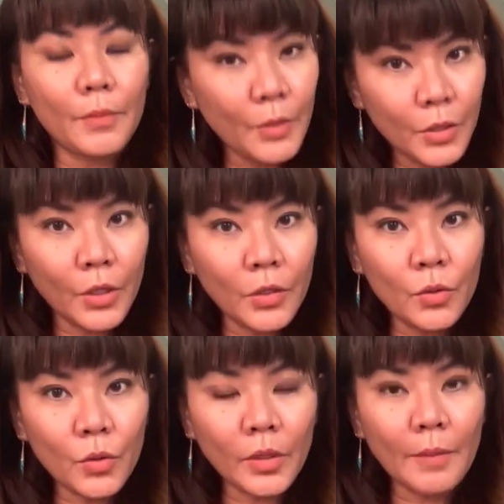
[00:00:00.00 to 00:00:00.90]
Because
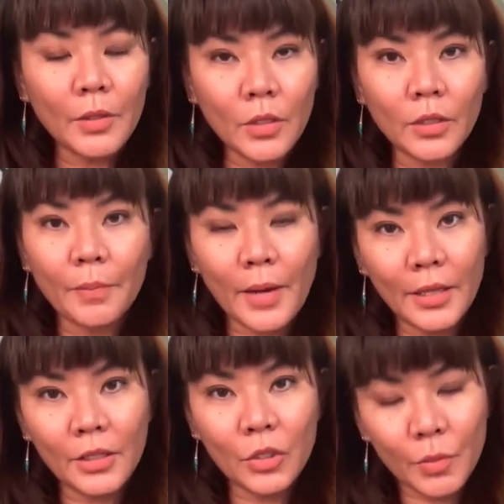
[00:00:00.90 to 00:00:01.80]
you told them it's not a
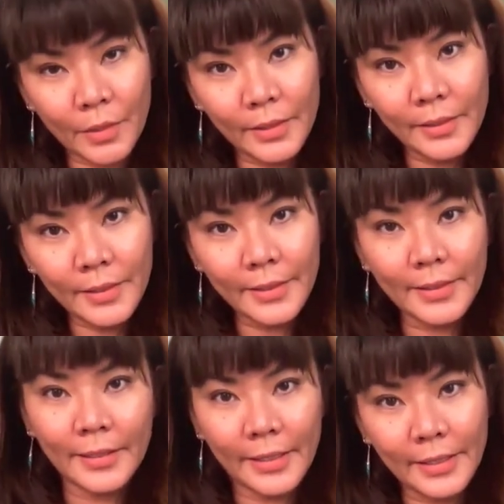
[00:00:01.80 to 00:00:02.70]
punishment
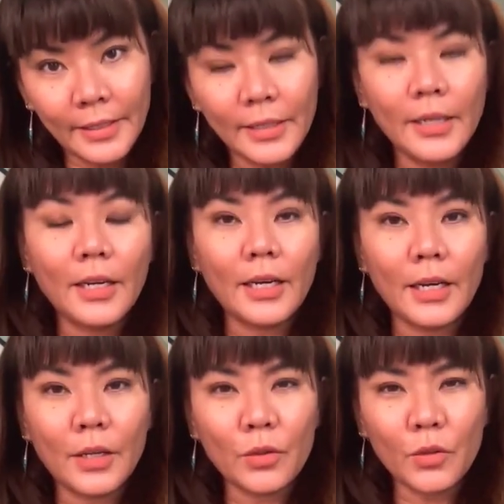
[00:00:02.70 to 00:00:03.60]
earlier,
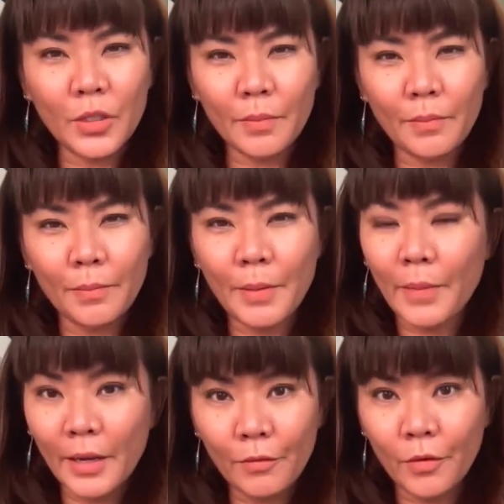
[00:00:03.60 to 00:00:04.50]
so just be
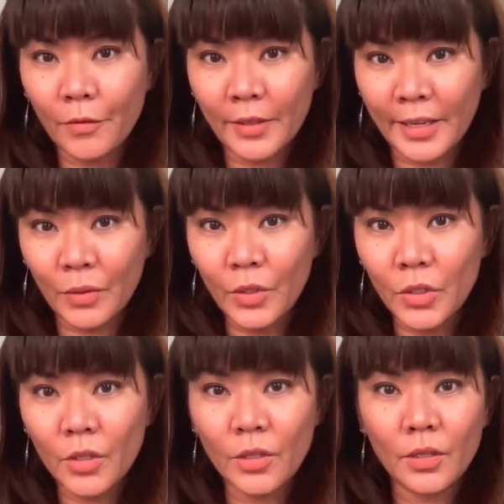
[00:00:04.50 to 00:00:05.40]
mindful of your
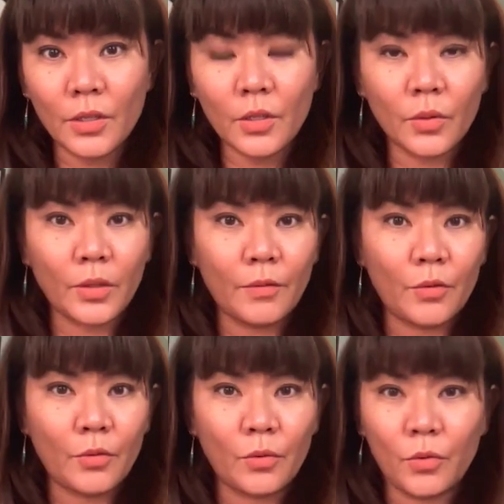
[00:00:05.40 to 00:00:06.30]
language. So if
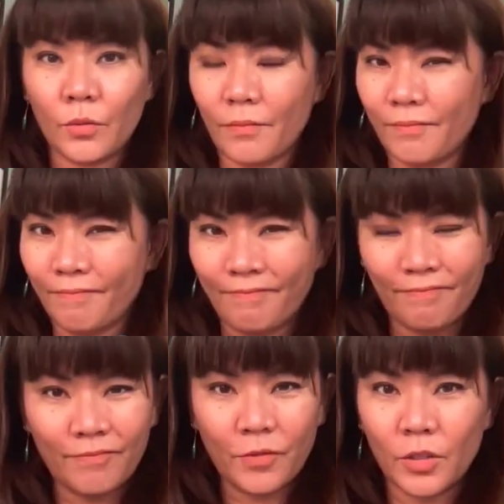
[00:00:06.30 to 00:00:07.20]
you
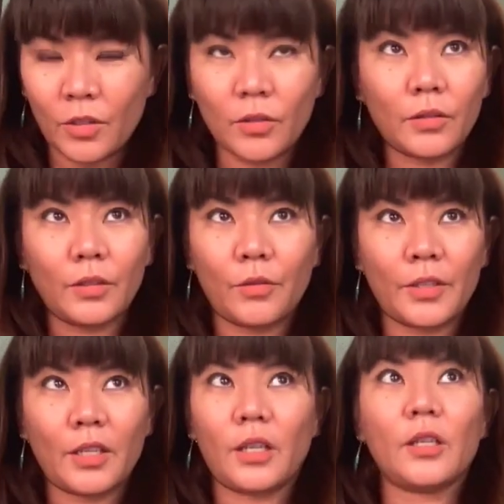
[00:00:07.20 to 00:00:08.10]
you know, you
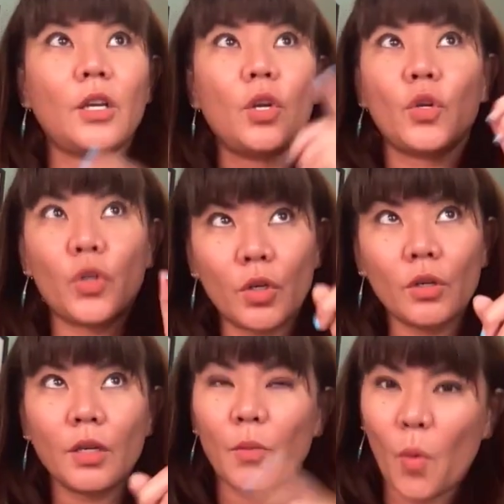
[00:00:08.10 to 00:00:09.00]
say,
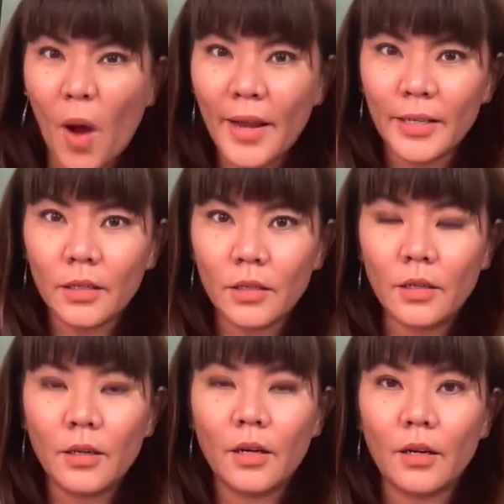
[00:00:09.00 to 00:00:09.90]
shh, quiet,
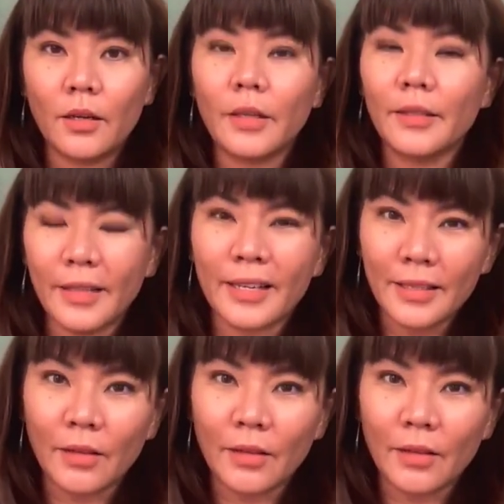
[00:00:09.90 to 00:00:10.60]
it does